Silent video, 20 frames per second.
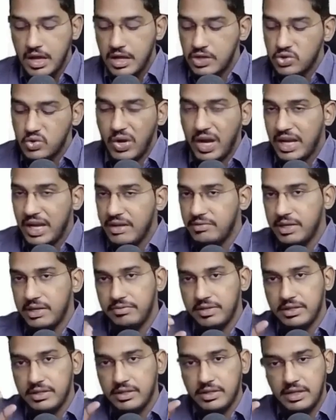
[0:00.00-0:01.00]
So I
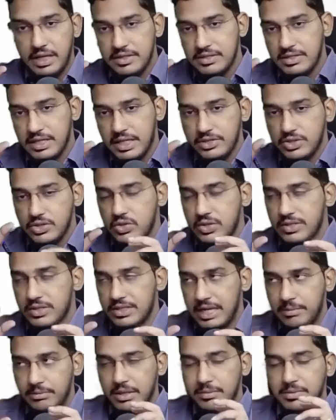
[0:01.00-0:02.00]
verified the transactions on
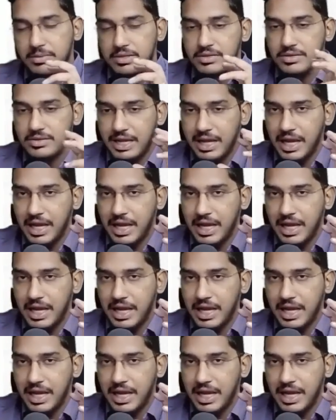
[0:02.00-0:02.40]
sampling basis.